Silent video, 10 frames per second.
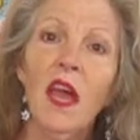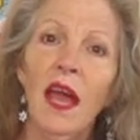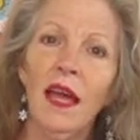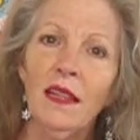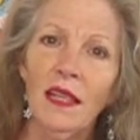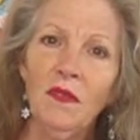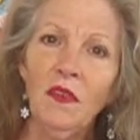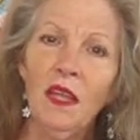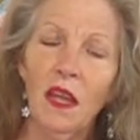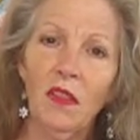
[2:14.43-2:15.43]
had lived
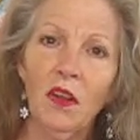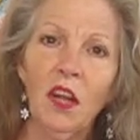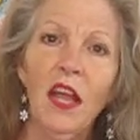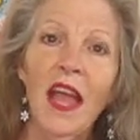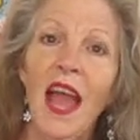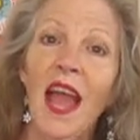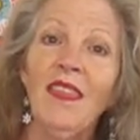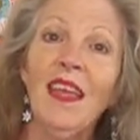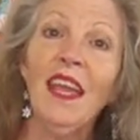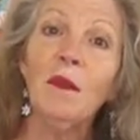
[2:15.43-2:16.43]
together, and
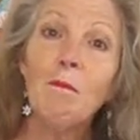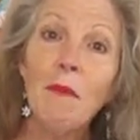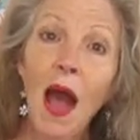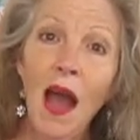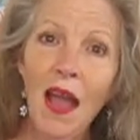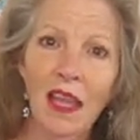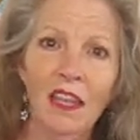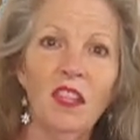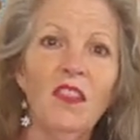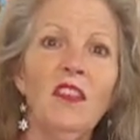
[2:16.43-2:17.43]
they had
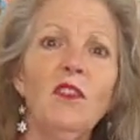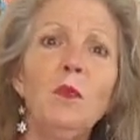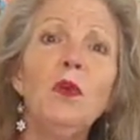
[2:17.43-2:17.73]
mined these